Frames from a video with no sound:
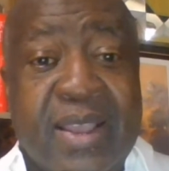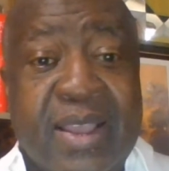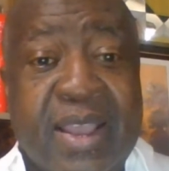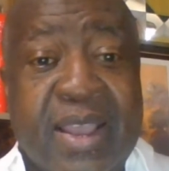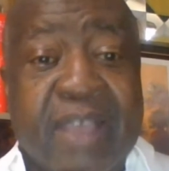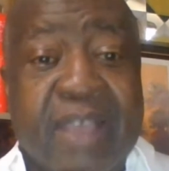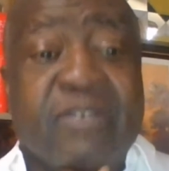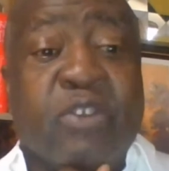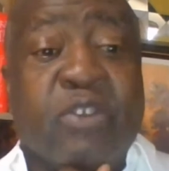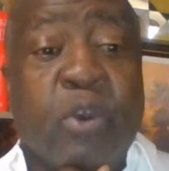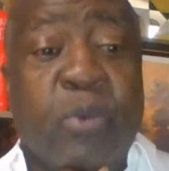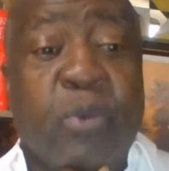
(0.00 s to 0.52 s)

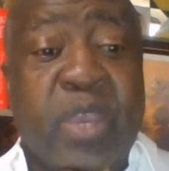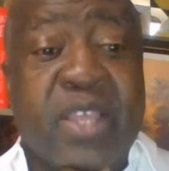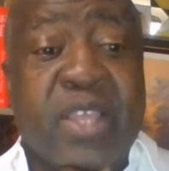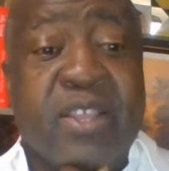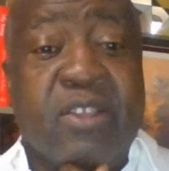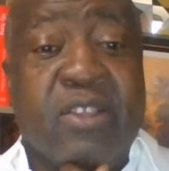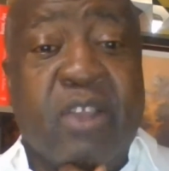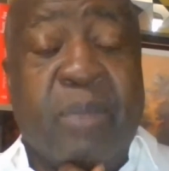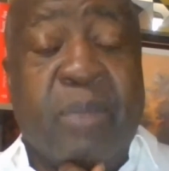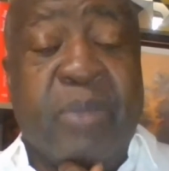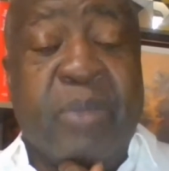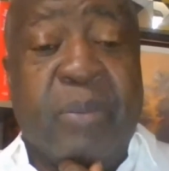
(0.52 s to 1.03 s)
And so we in the
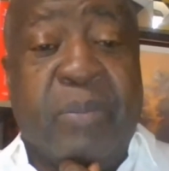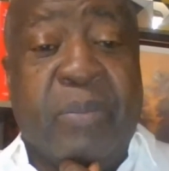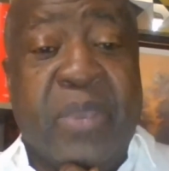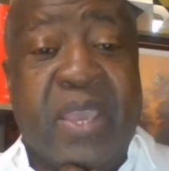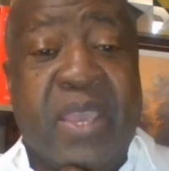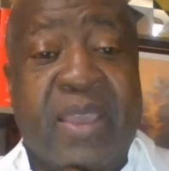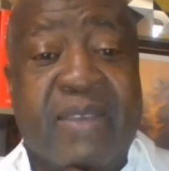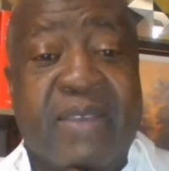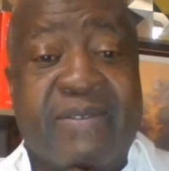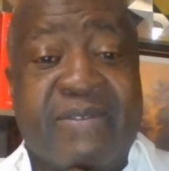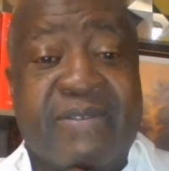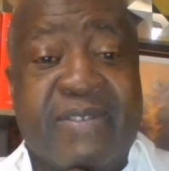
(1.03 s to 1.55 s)

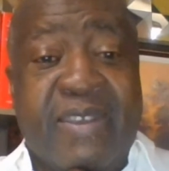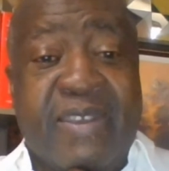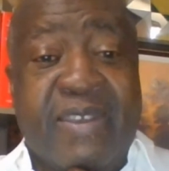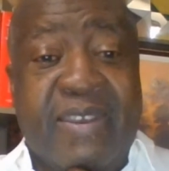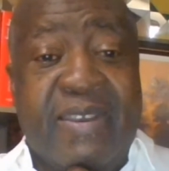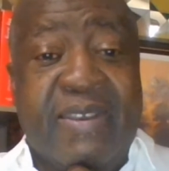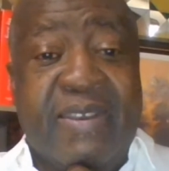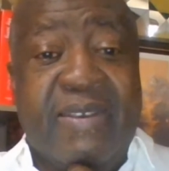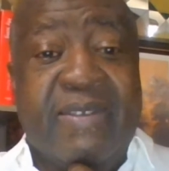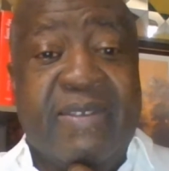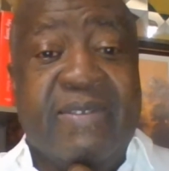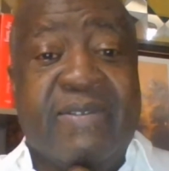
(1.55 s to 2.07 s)
WPA
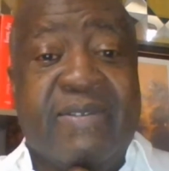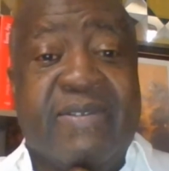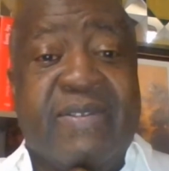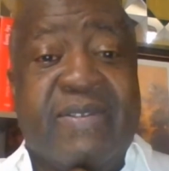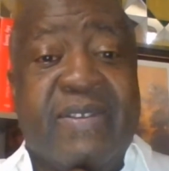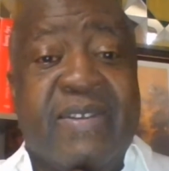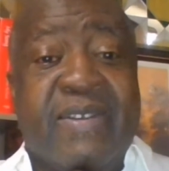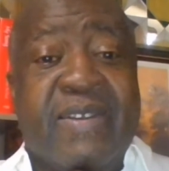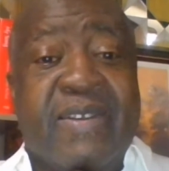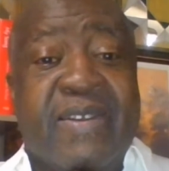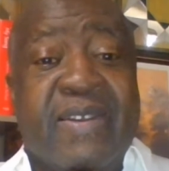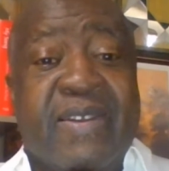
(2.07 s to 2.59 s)
sees
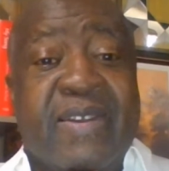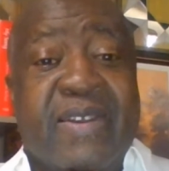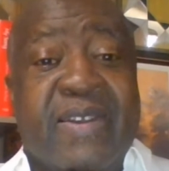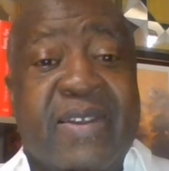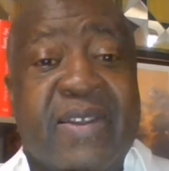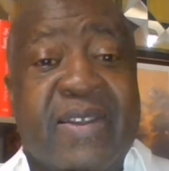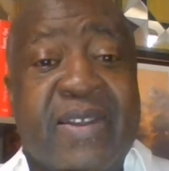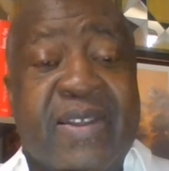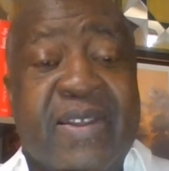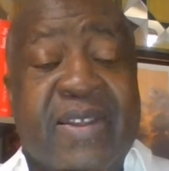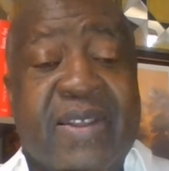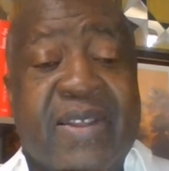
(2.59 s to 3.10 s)

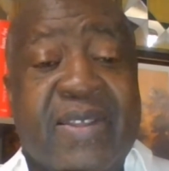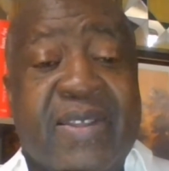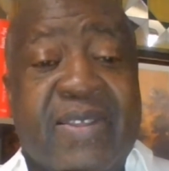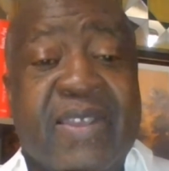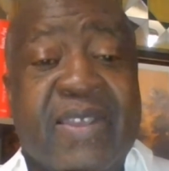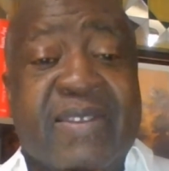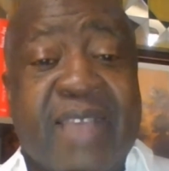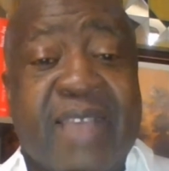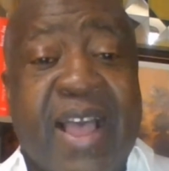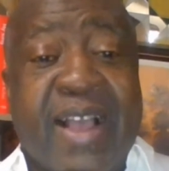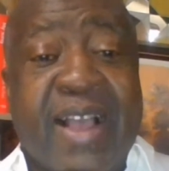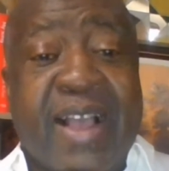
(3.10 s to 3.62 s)

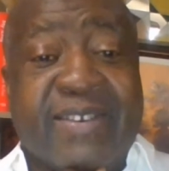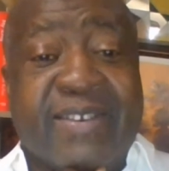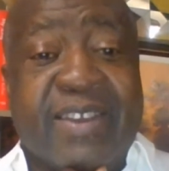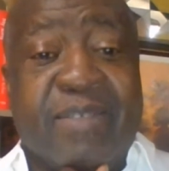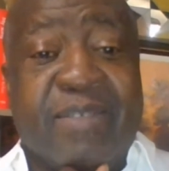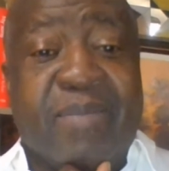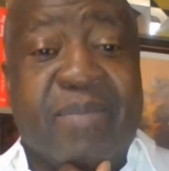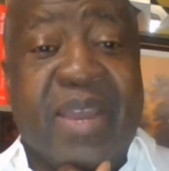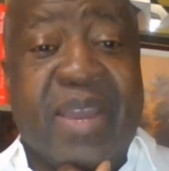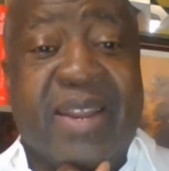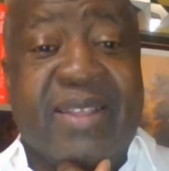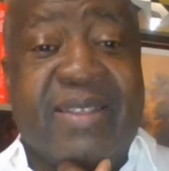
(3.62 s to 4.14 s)
this
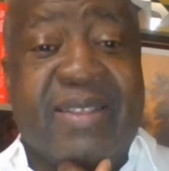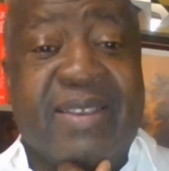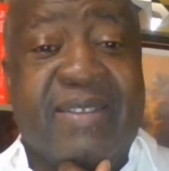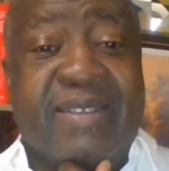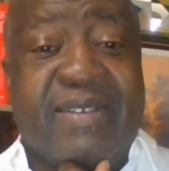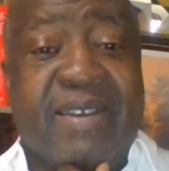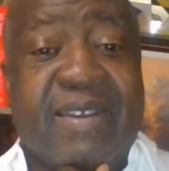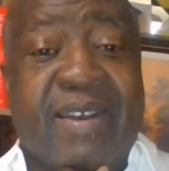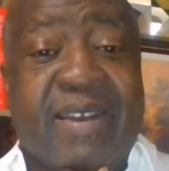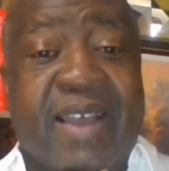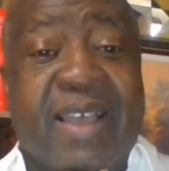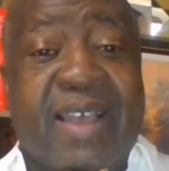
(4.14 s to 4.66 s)
action by the
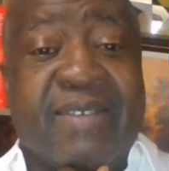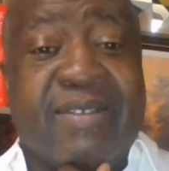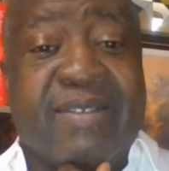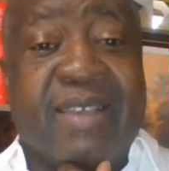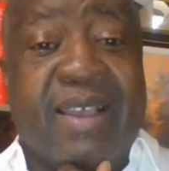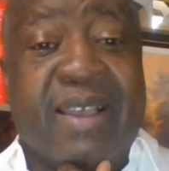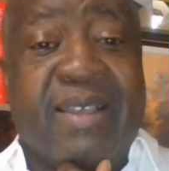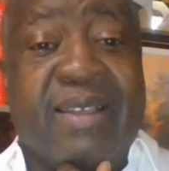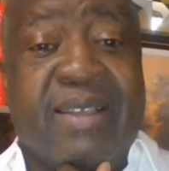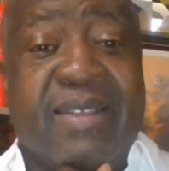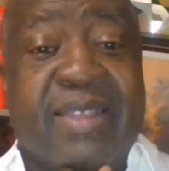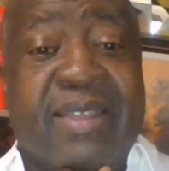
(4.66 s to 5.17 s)
teacher as
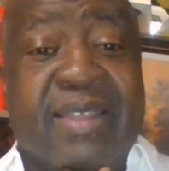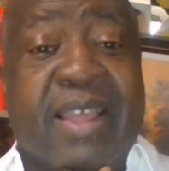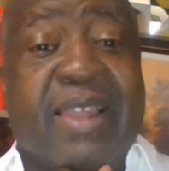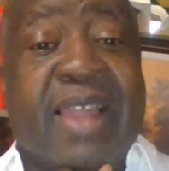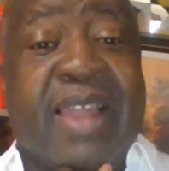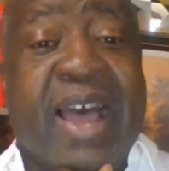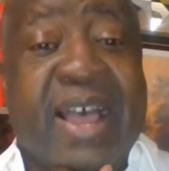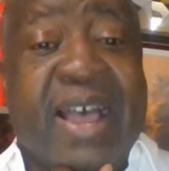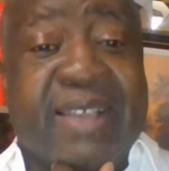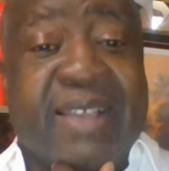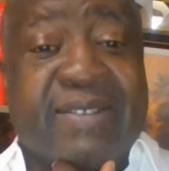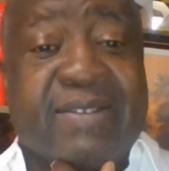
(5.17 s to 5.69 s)
the
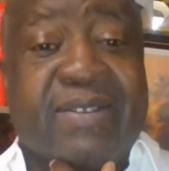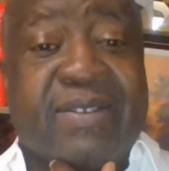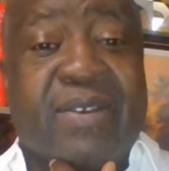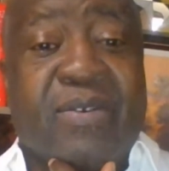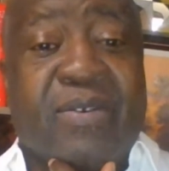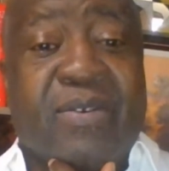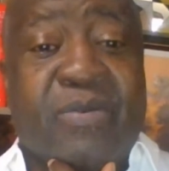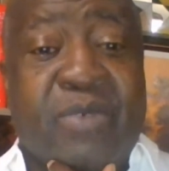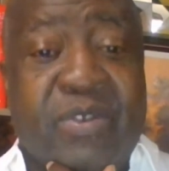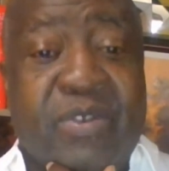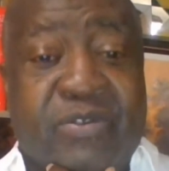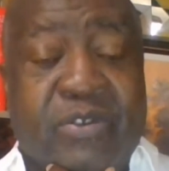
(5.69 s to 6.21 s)
last
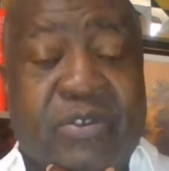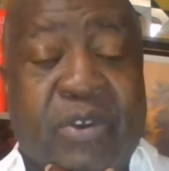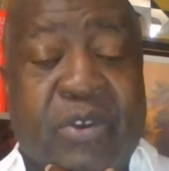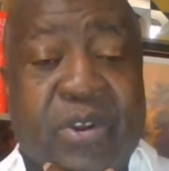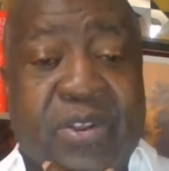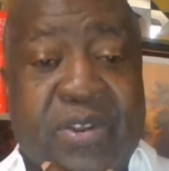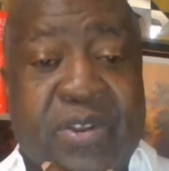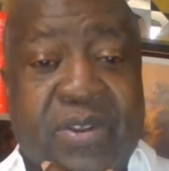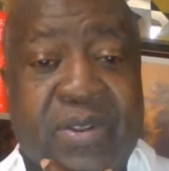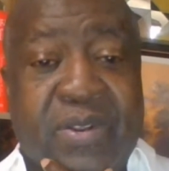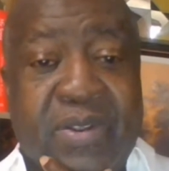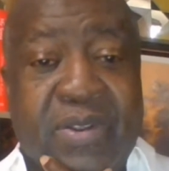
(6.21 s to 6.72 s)

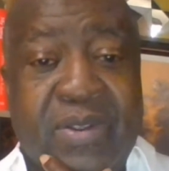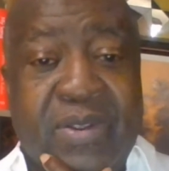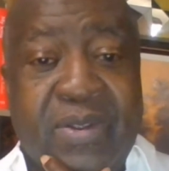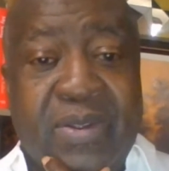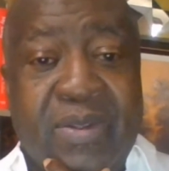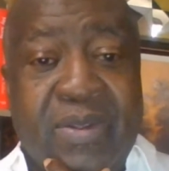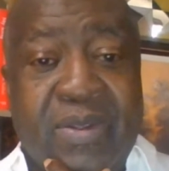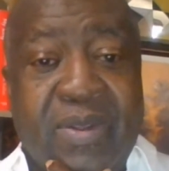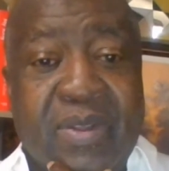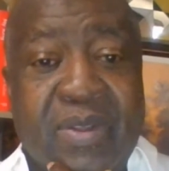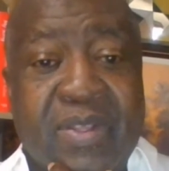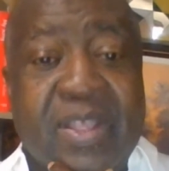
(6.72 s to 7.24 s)
resort.
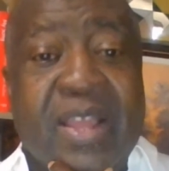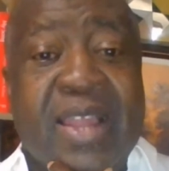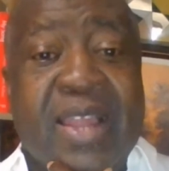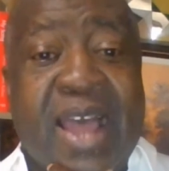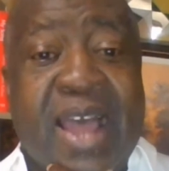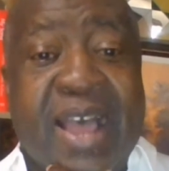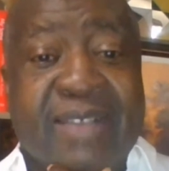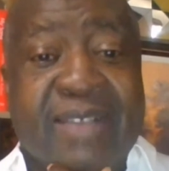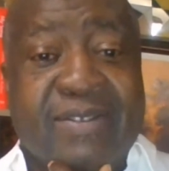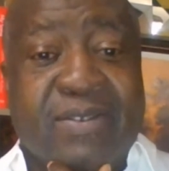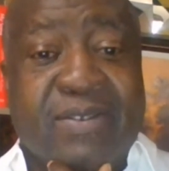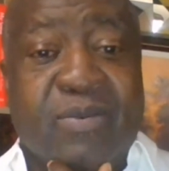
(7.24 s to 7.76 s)
The
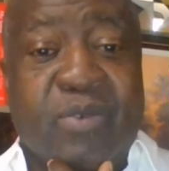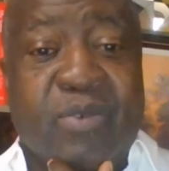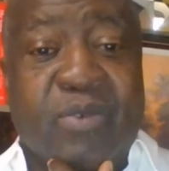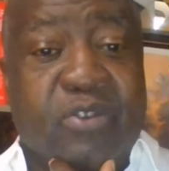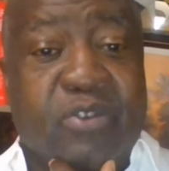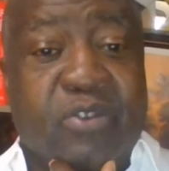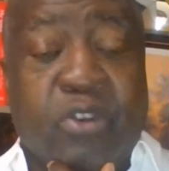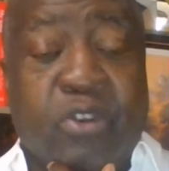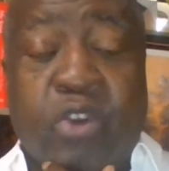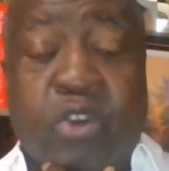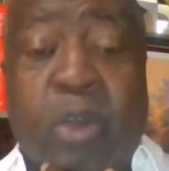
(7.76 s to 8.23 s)
last resort.